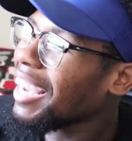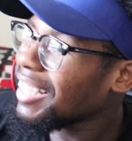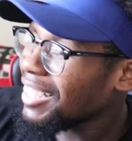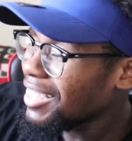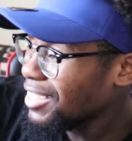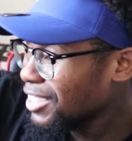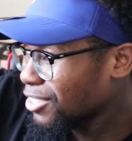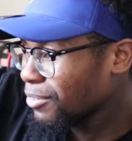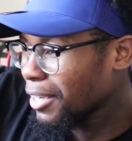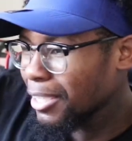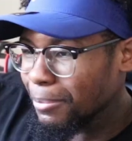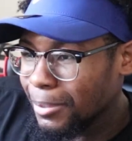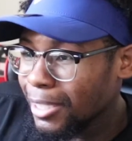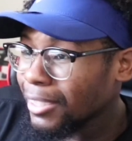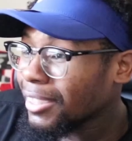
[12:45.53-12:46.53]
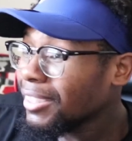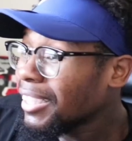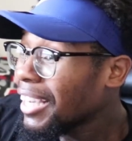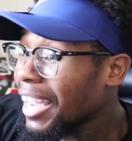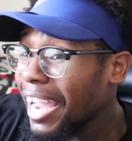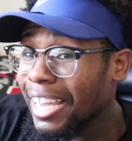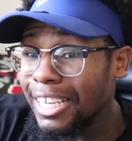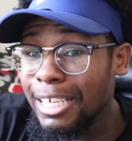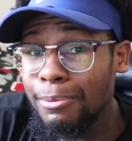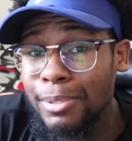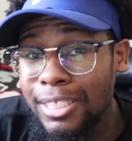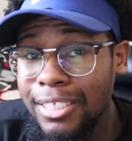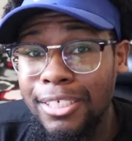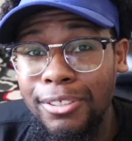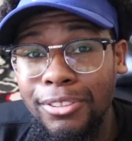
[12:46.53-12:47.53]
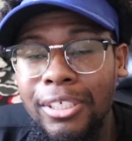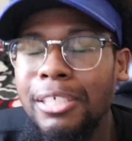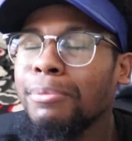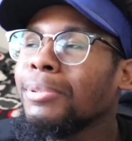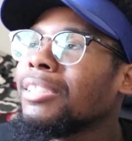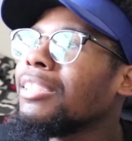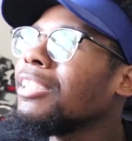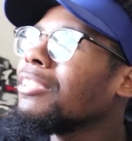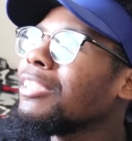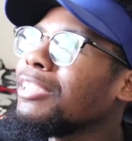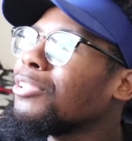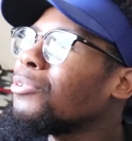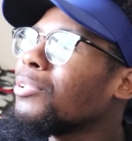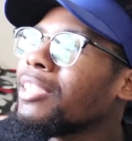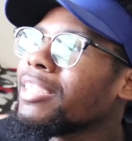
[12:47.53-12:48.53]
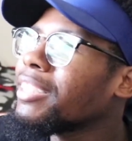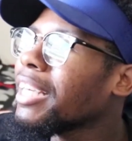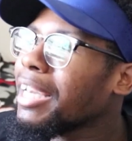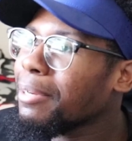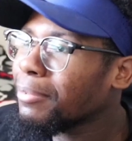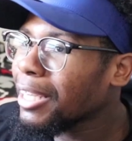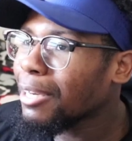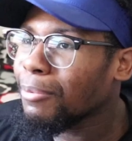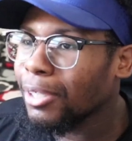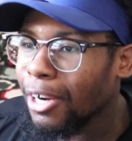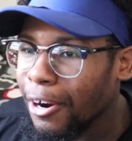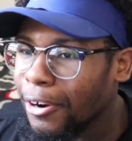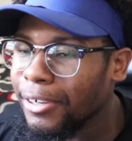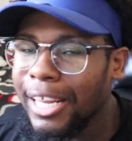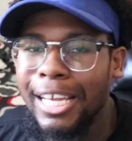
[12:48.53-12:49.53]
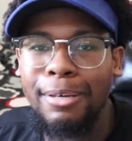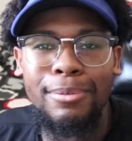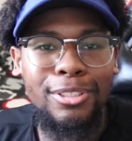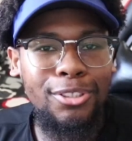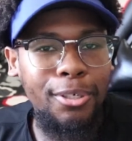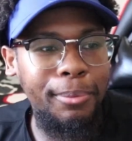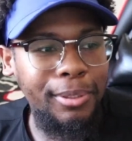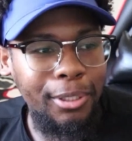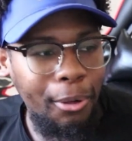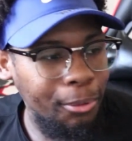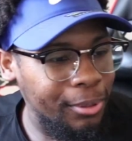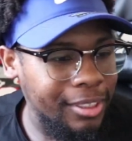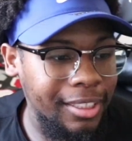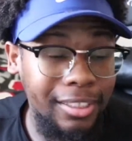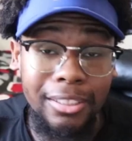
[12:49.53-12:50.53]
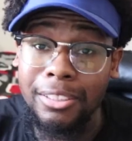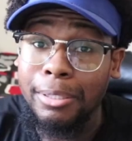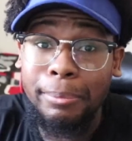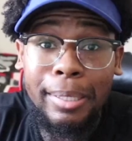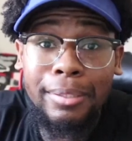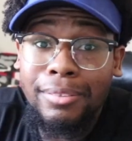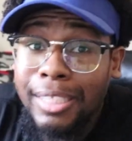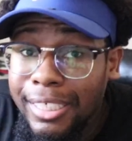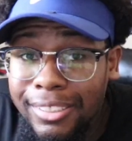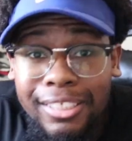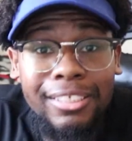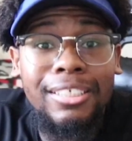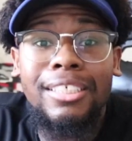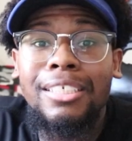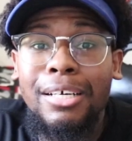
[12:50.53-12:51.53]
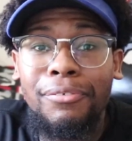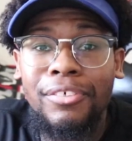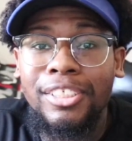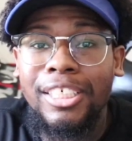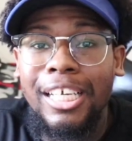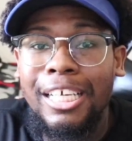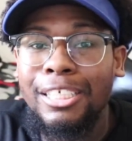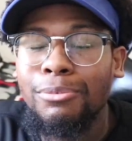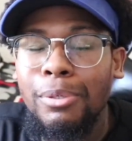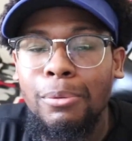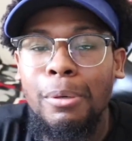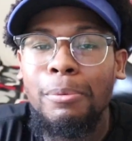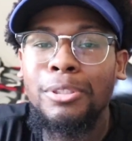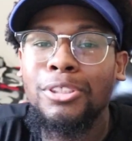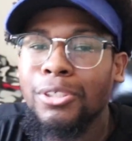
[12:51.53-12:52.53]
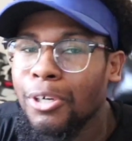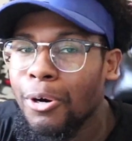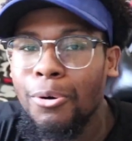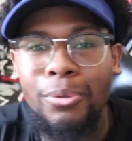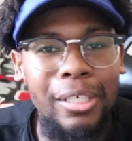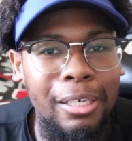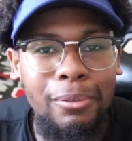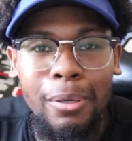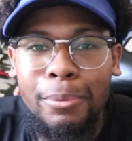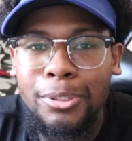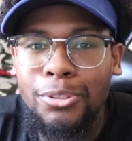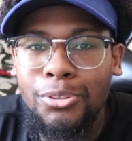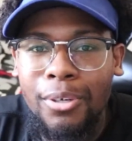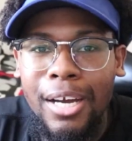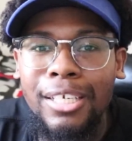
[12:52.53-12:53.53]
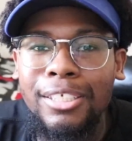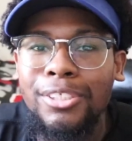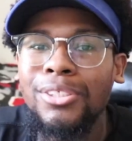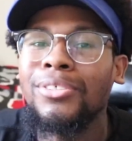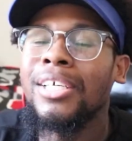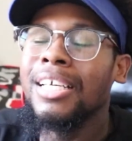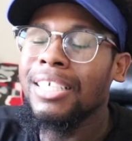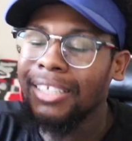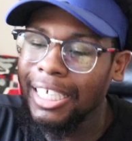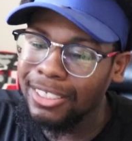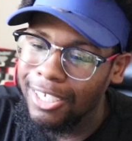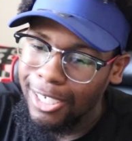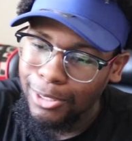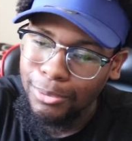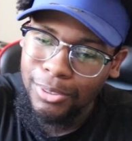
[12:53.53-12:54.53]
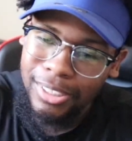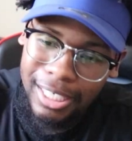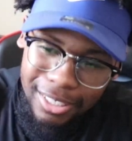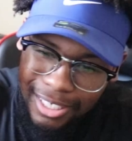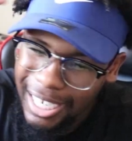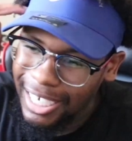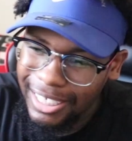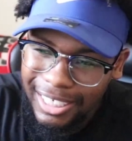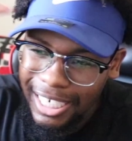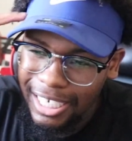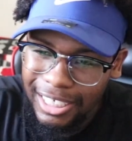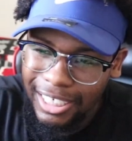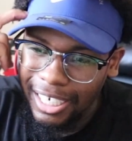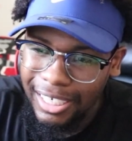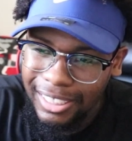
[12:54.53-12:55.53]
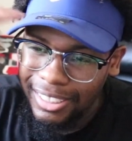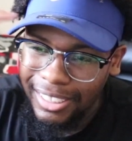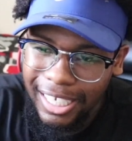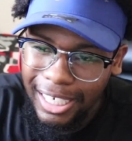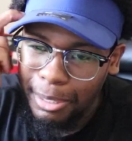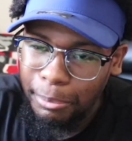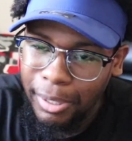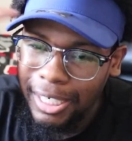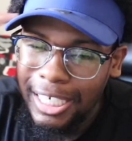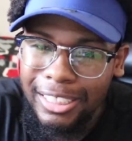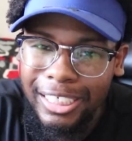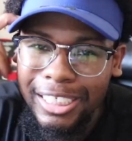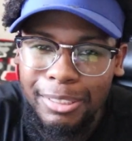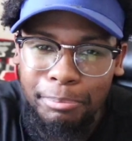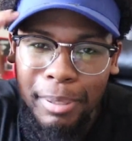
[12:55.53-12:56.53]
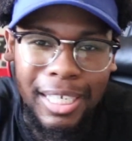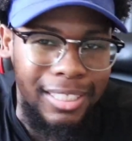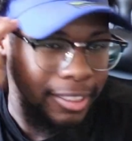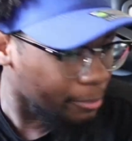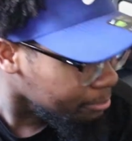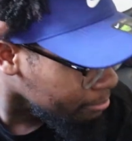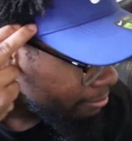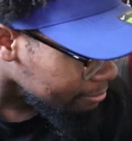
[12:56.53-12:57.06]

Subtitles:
And then he just straight up took her, and he was literally doing the same thing with her that he was doing with the older sister. So, right, like, literally nothing changed. What was your goal with that? What were you trying to do? Like Tanjiro said, you gotta change your understanding, bro. It's basic.